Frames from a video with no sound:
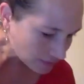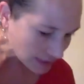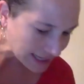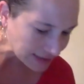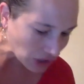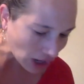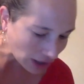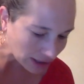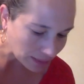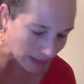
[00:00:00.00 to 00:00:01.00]
and
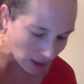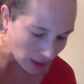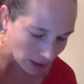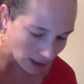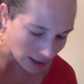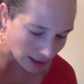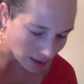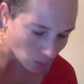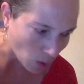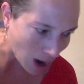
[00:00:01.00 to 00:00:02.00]
talk about
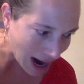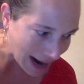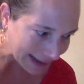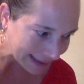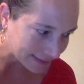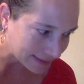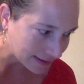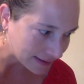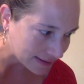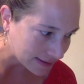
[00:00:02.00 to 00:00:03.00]
why
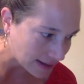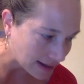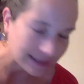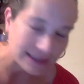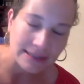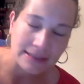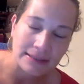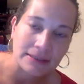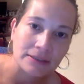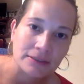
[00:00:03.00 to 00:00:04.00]
this idea
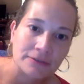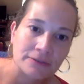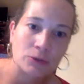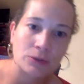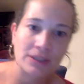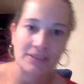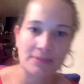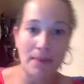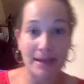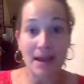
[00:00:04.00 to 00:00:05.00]
of, or this
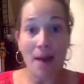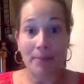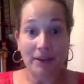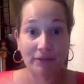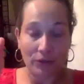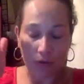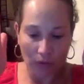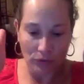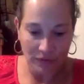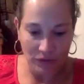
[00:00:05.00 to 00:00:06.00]
myopic
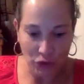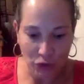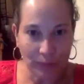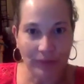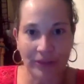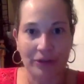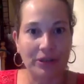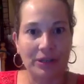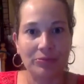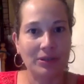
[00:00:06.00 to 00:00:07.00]
view of germ
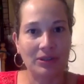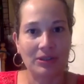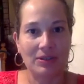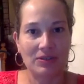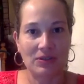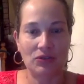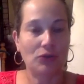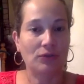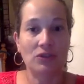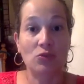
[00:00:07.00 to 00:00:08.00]
theory really doesn't
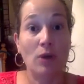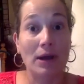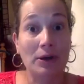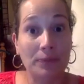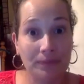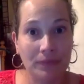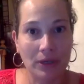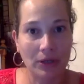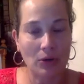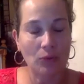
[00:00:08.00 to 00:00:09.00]
serve us well.
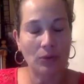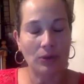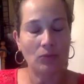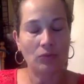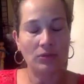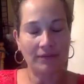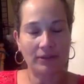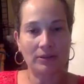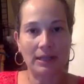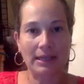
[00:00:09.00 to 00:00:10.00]
We
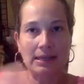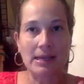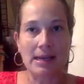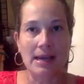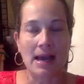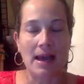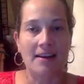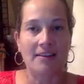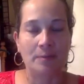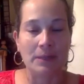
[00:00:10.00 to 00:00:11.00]
definitely
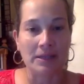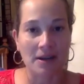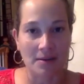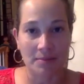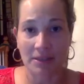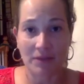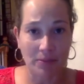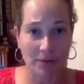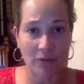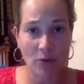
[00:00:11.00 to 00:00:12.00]
have become, even
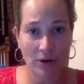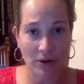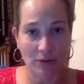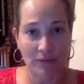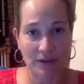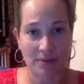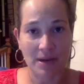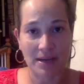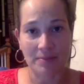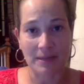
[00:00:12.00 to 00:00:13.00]
before COVID, in
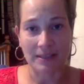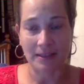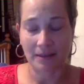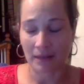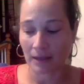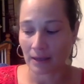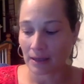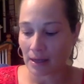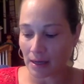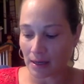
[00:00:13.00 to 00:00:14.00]
my opinion,
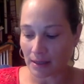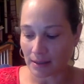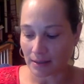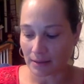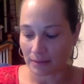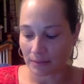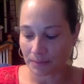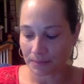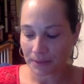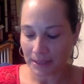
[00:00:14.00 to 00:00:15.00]

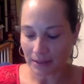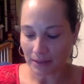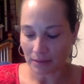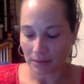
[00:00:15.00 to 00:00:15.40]
pretty